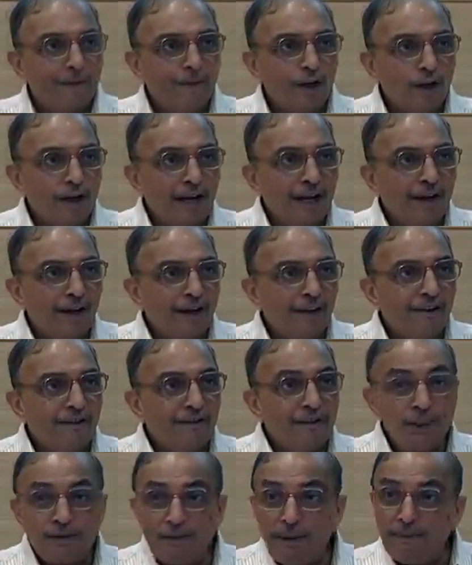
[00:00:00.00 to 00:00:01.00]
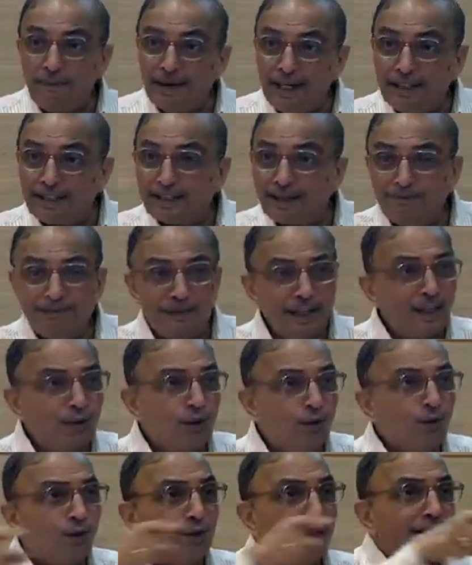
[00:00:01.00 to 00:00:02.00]
okay, which may mean something
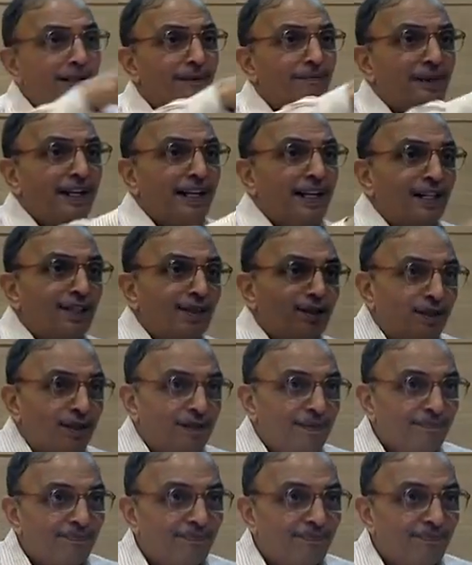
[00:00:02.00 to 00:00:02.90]
to you and something else to you.